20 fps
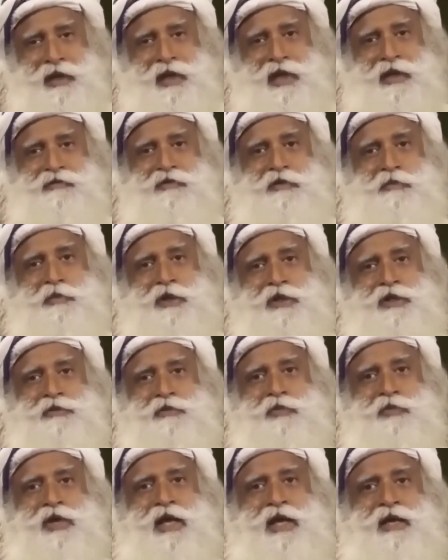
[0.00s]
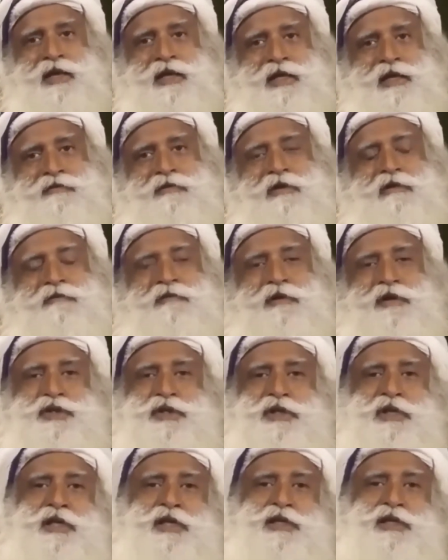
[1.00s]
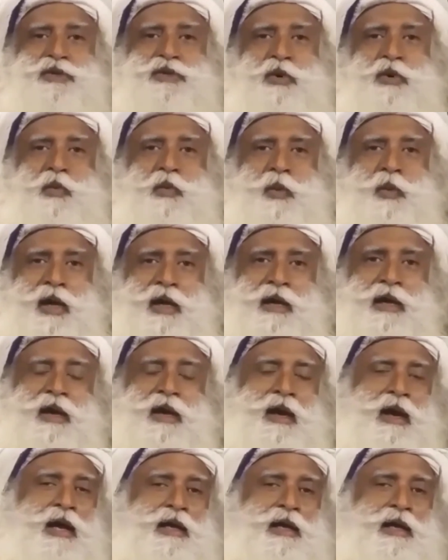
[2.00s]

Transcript: everybody's morality will function in its own way,